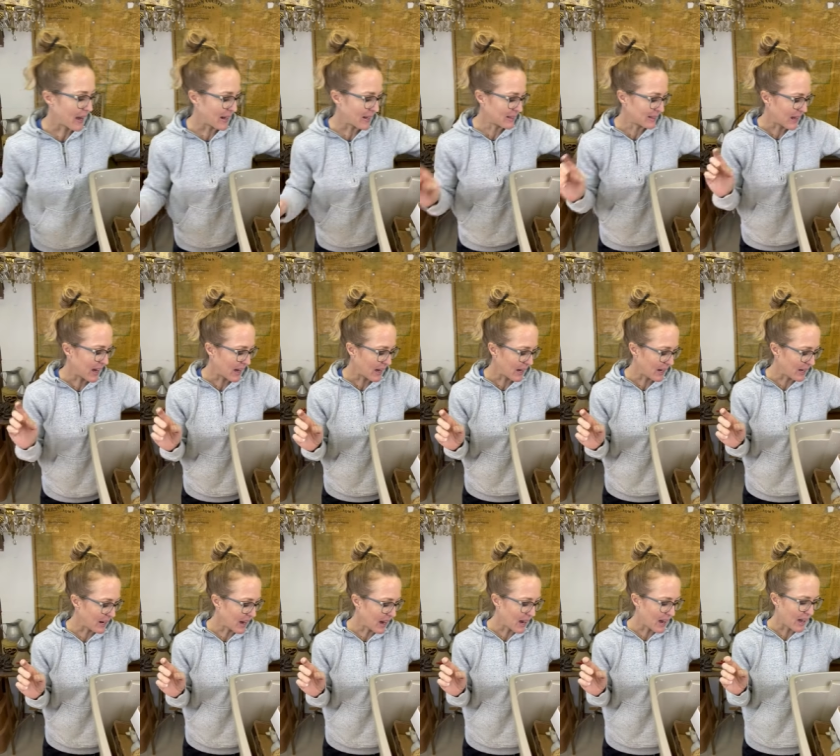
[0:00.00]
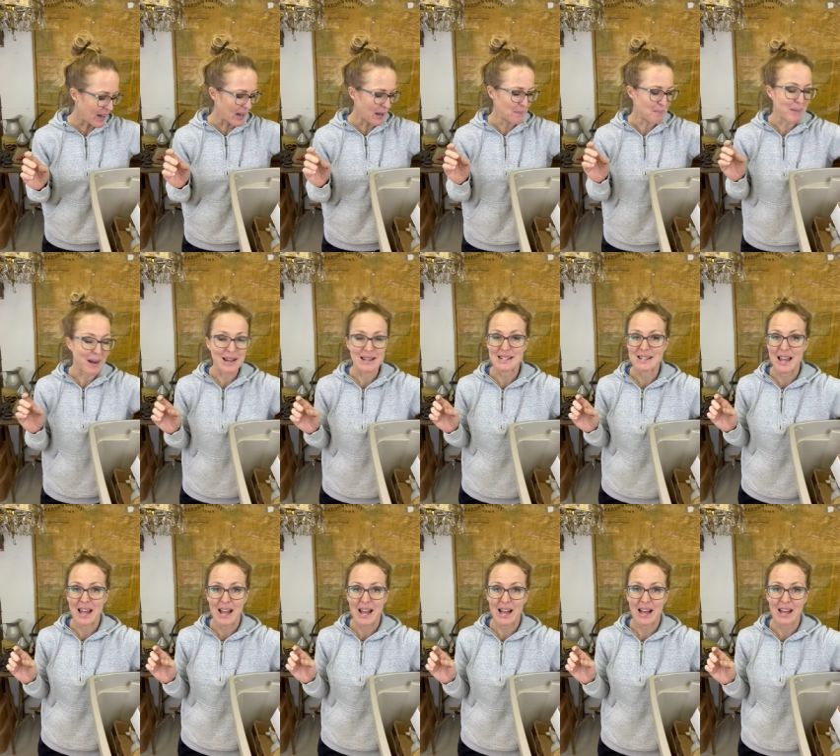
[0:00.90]
line. Uh, my
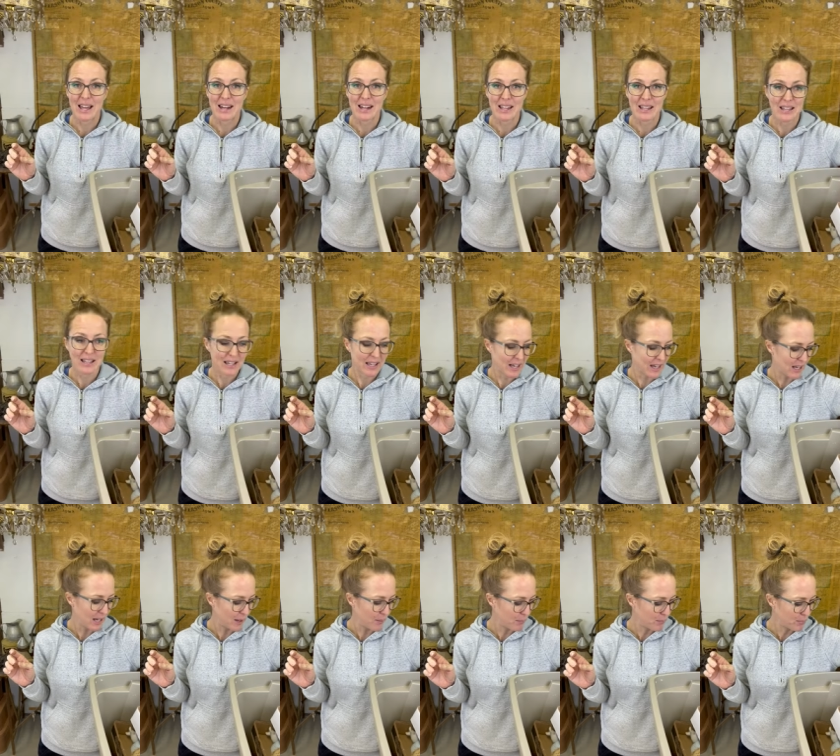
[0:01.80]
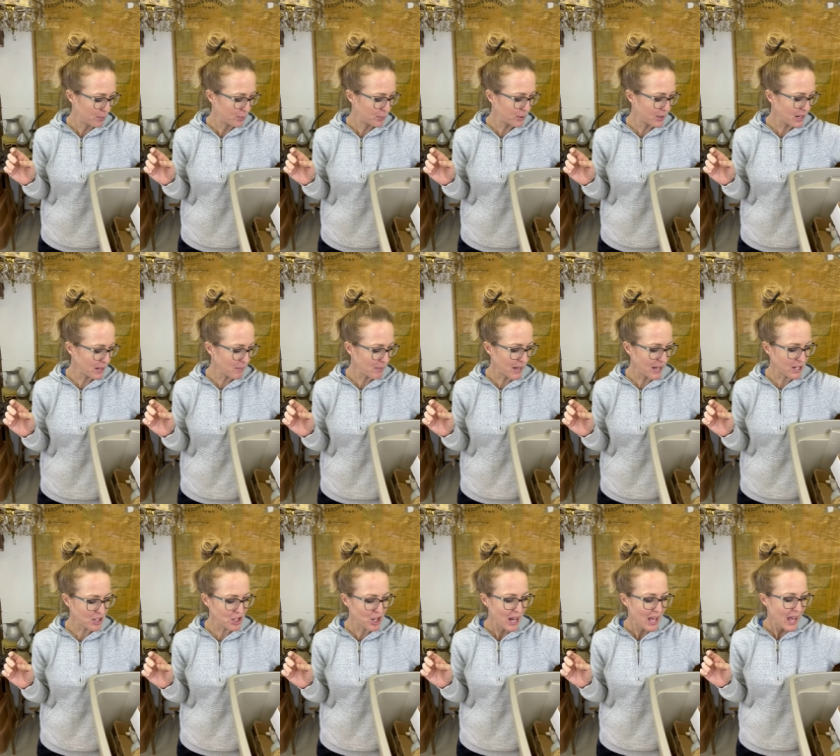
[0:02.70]
dad um, pretty
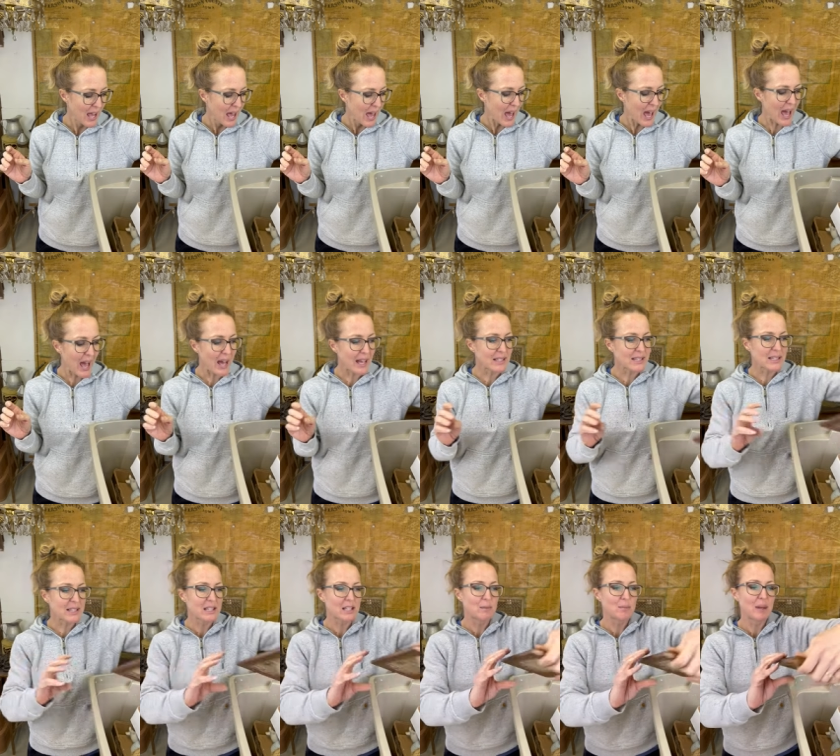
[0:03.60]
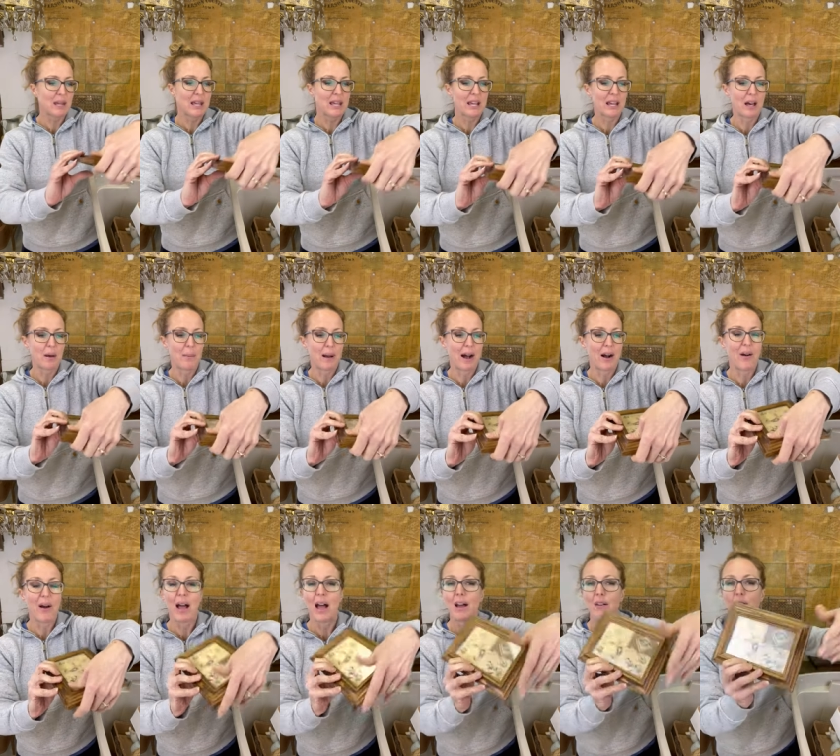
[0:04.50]
much asks me
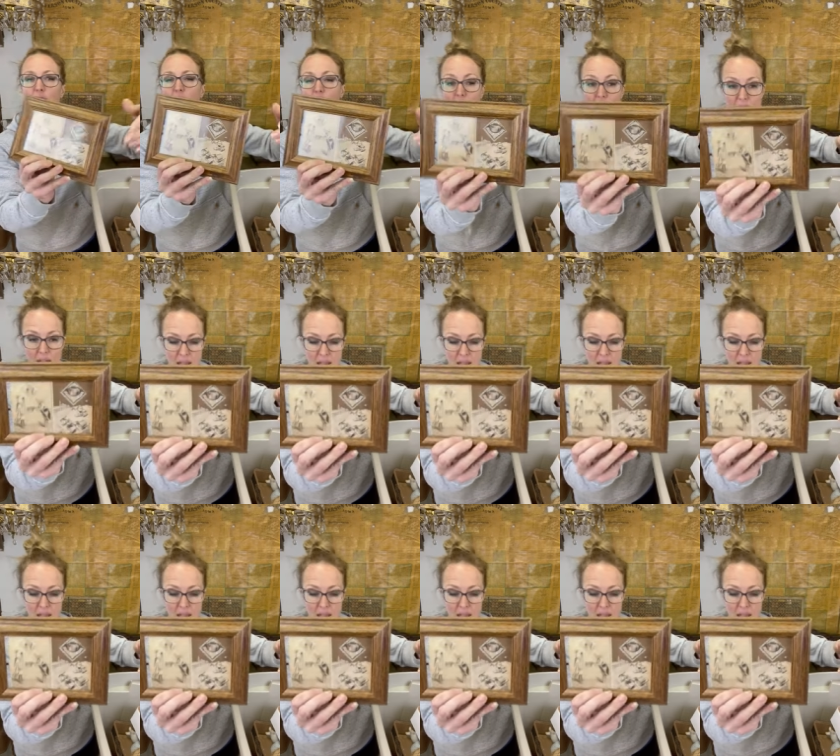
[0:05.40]
about everything,